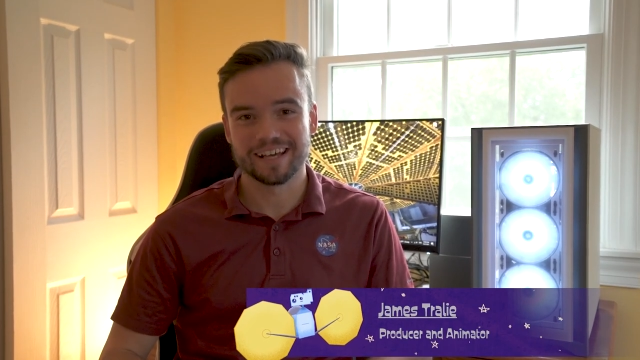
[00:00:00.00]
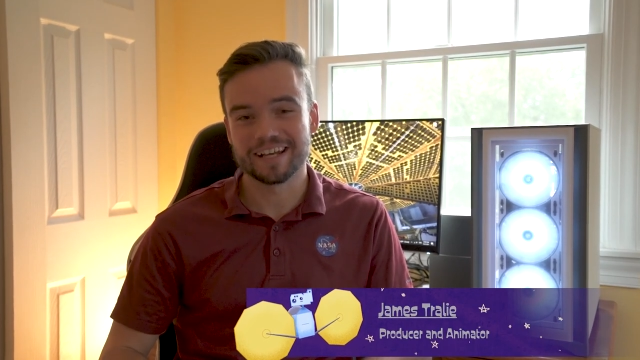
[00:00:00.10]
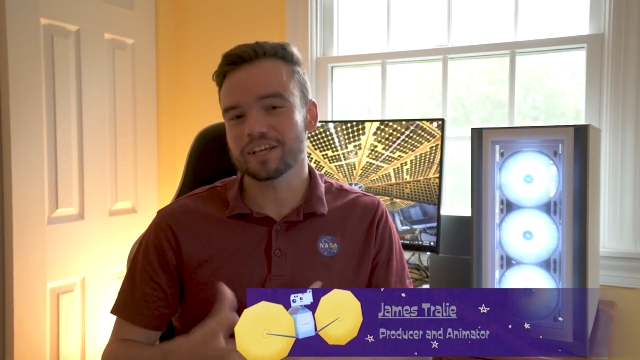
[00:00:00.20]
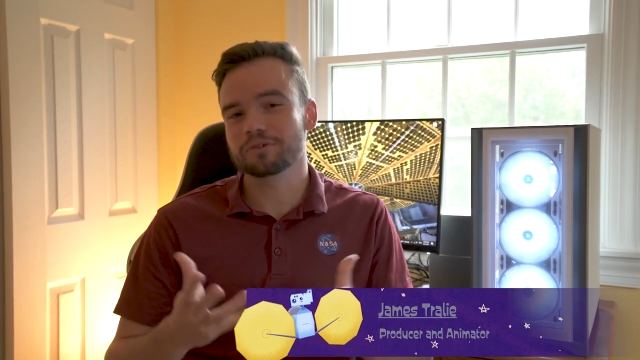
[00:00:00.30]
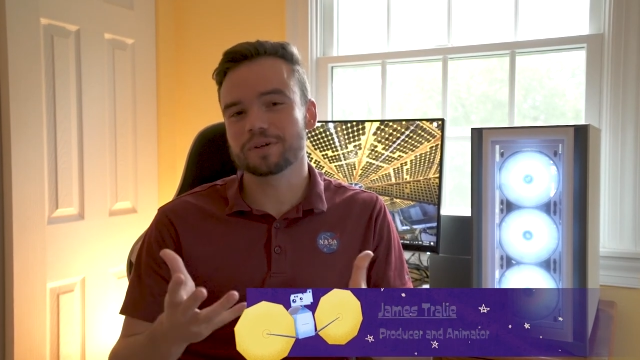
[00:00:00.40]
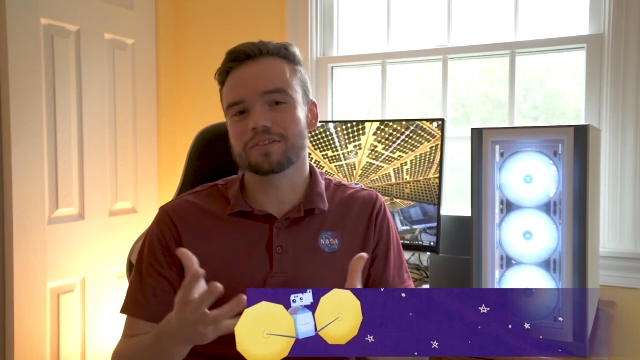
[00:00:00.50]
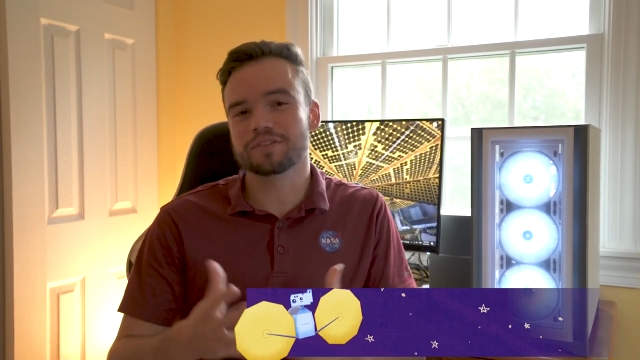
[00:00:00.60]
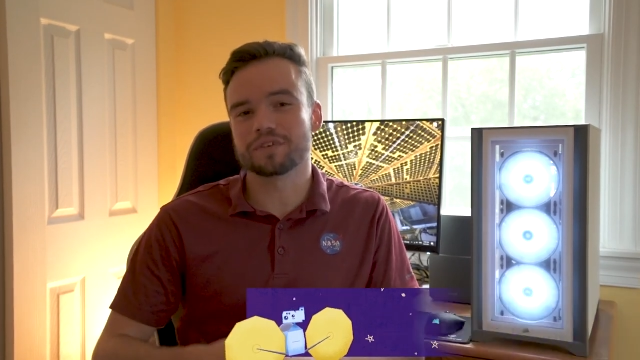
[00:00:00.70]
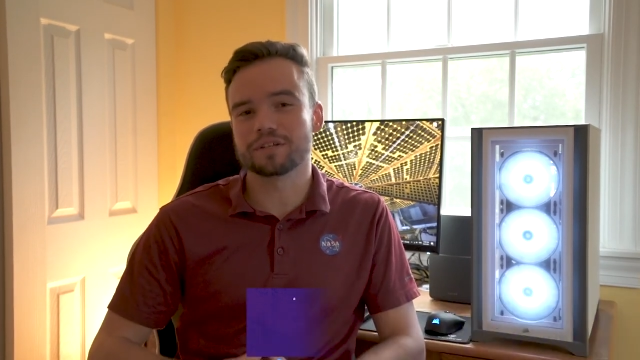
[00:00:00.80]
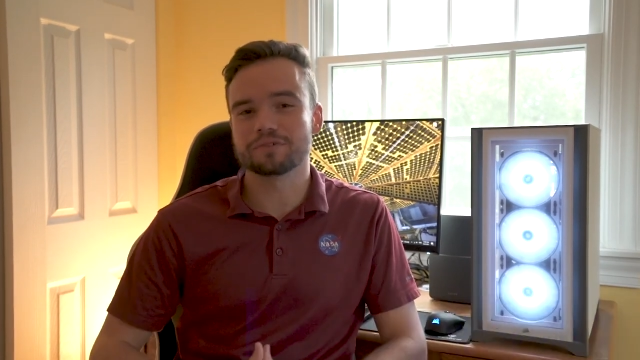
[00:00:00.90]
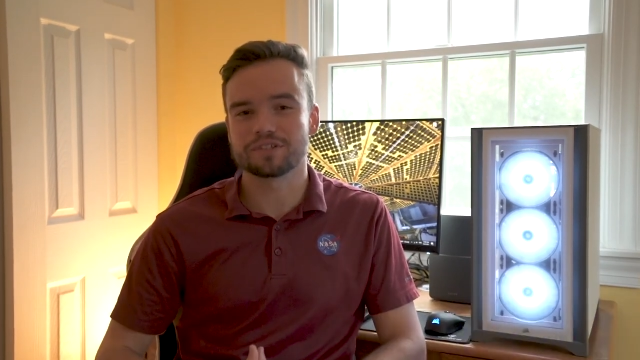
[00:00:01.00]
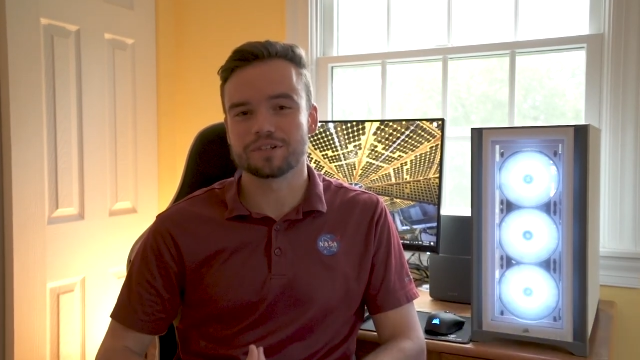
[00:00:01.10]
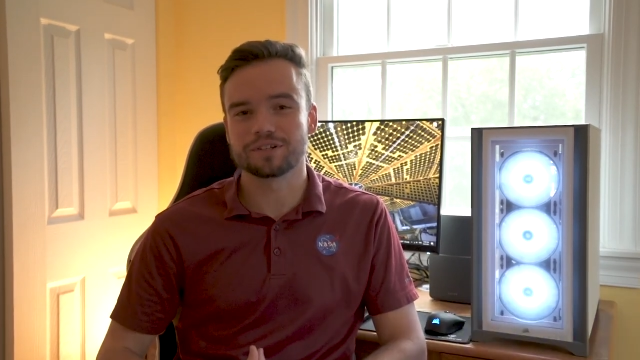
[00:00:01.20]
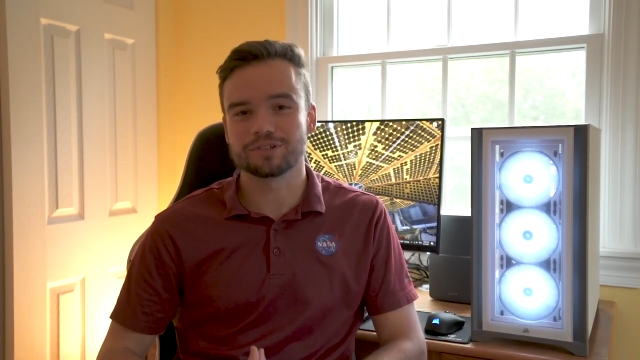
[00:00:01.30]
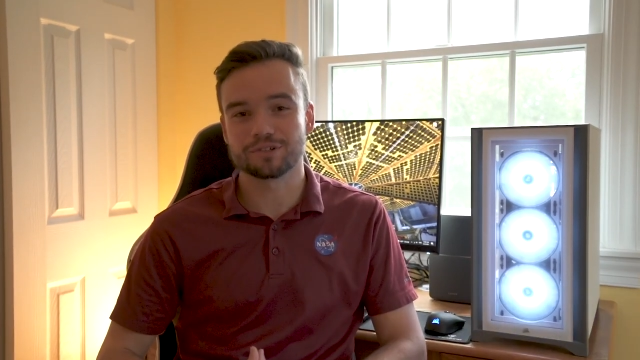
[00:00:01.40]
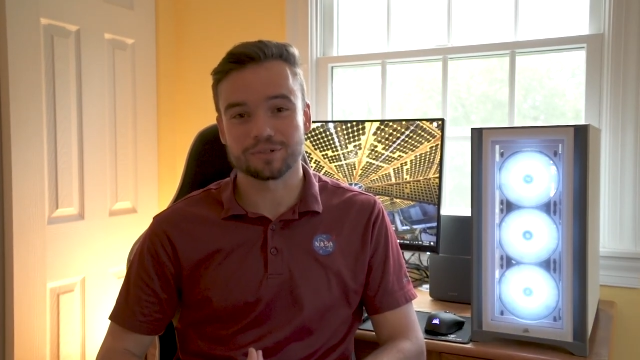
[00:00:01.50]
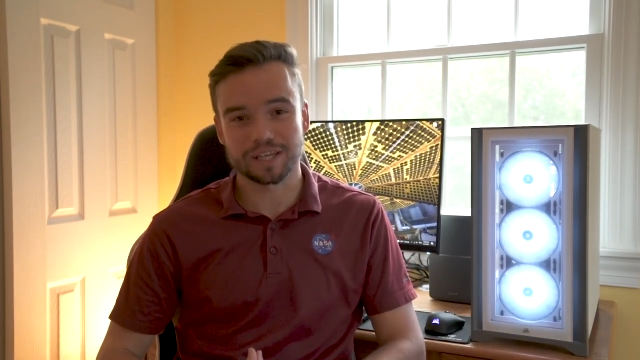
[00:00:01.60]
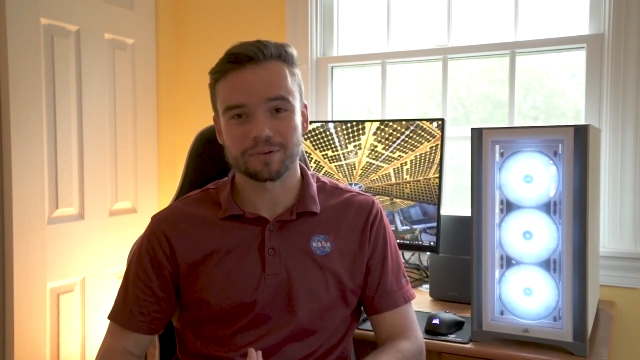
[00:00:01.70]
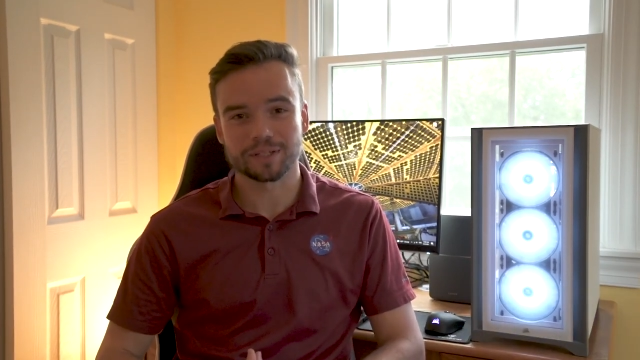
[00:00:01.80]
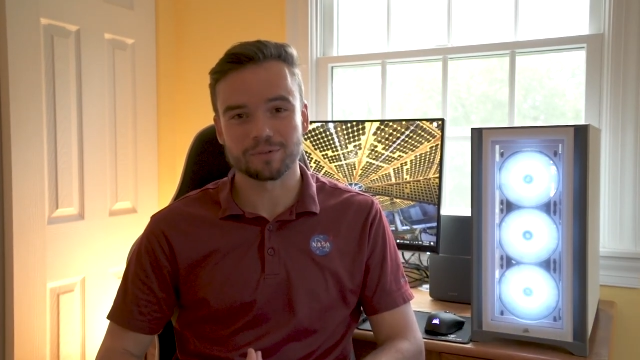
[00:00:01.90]
and I created the video series you're
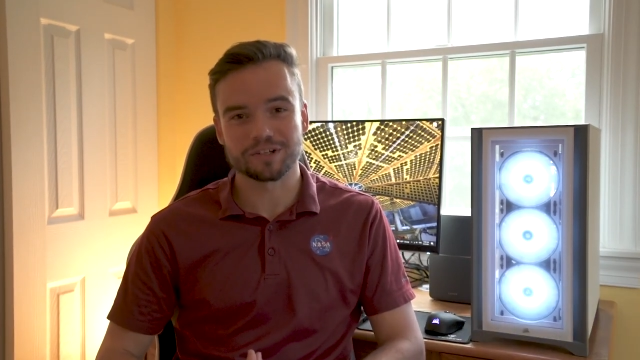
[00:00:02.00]
currently